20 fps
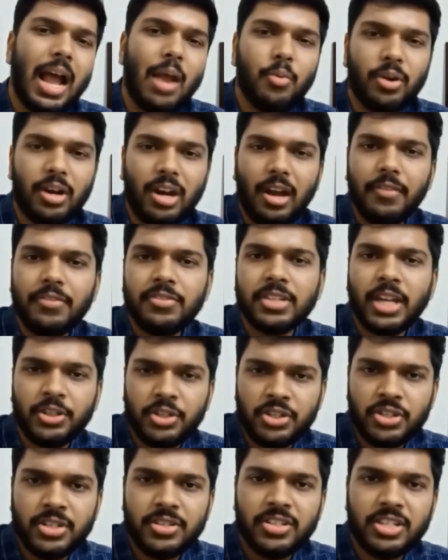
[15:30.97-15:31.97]
I would love
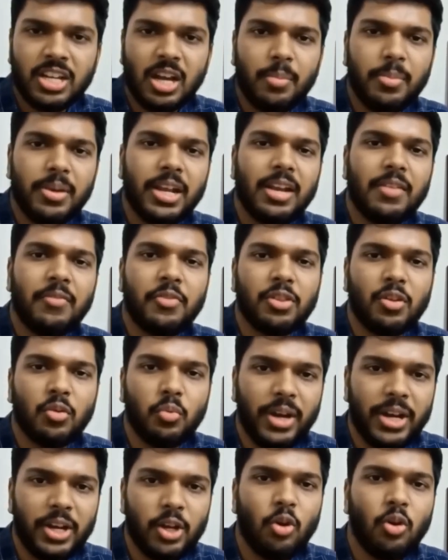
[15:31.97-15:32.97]
suggestions coming in for the
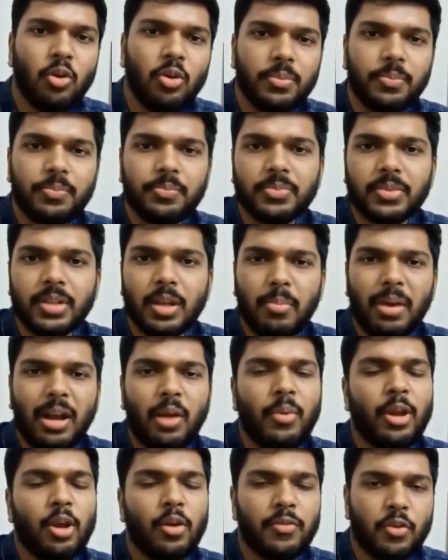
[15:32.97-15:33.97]
video
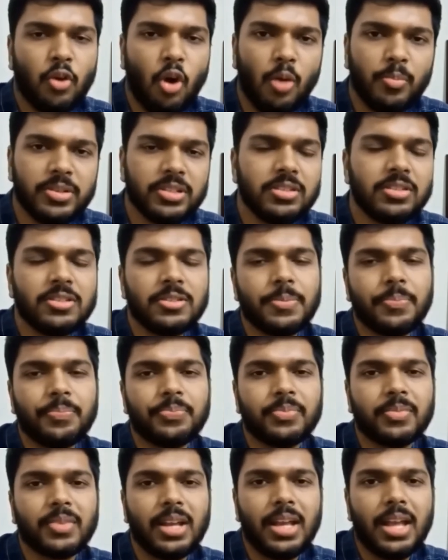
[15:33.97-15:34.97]
by way of comments.
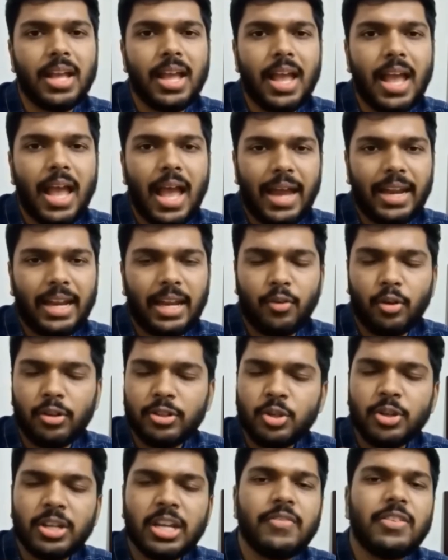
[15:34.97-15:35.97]
And I've
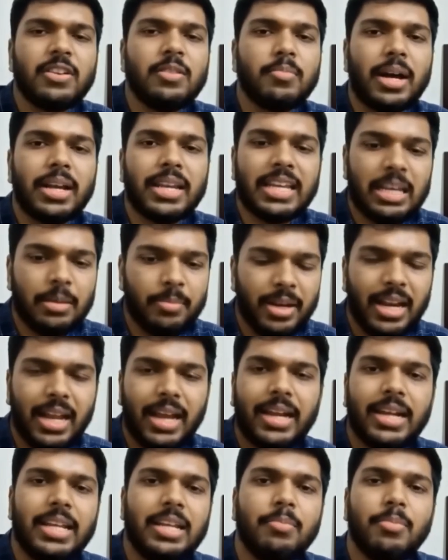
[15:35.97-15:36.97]
also given my email
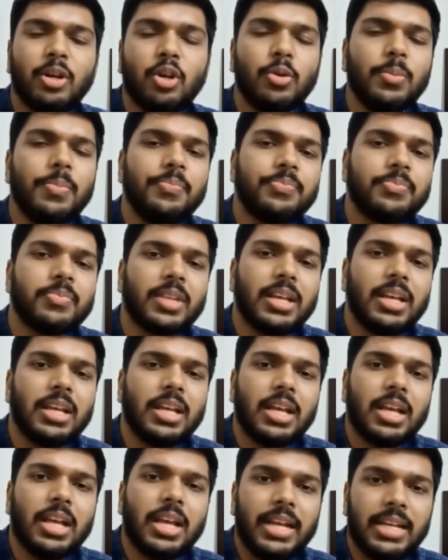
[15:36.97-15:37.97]
ID below
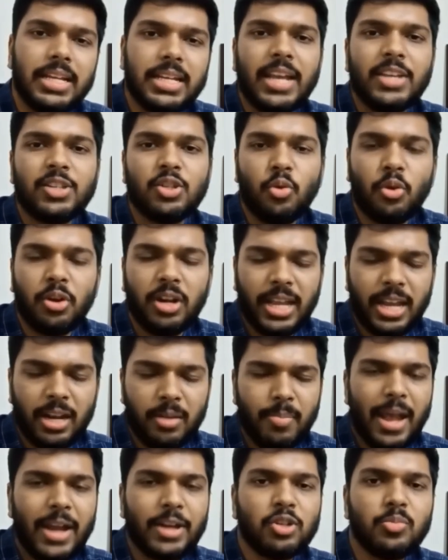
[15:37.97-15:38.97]
in case you want to
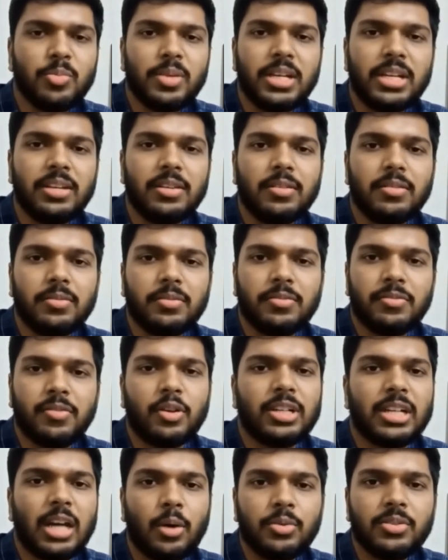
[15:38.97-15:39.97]
get back to me
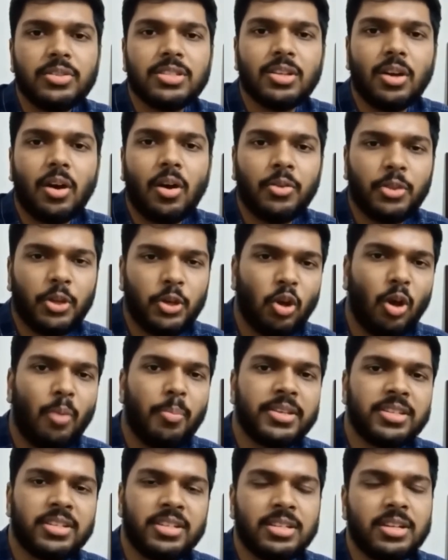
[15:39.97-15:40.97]
for doubts on the
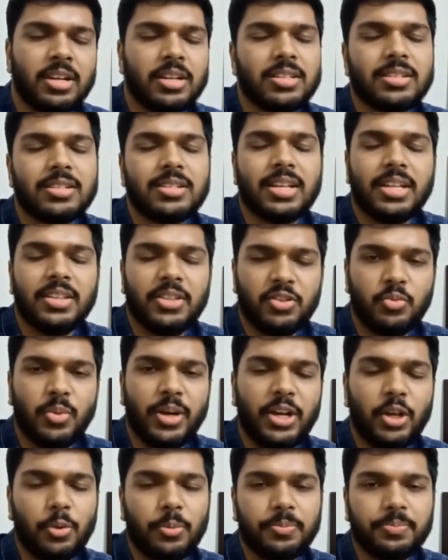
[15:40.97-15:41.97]
topics discussed in this
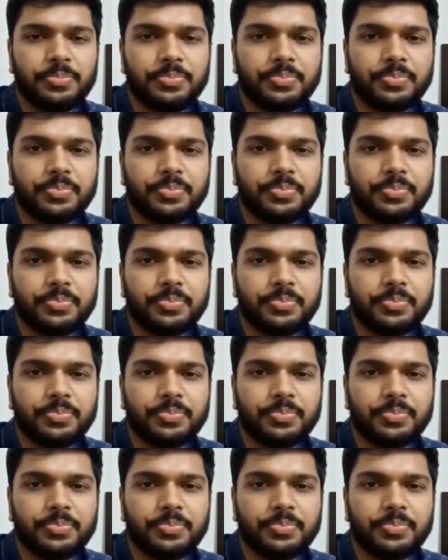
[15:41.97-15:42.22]
video.